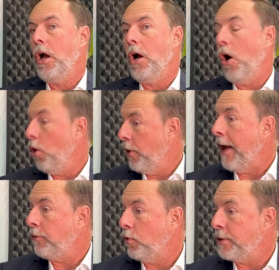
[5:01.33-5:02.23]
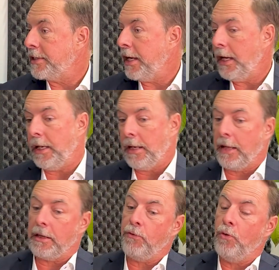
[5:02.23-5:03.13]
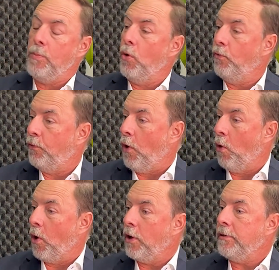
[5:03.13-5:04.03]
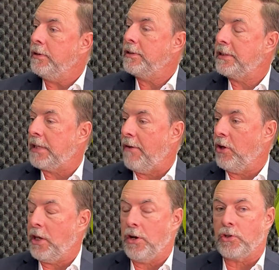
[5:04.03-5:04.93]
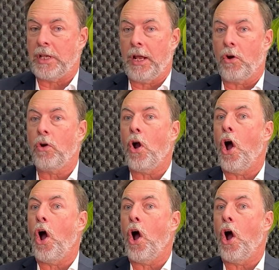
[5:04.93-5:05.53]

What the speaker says: All that to say that if we move forward 7 years later,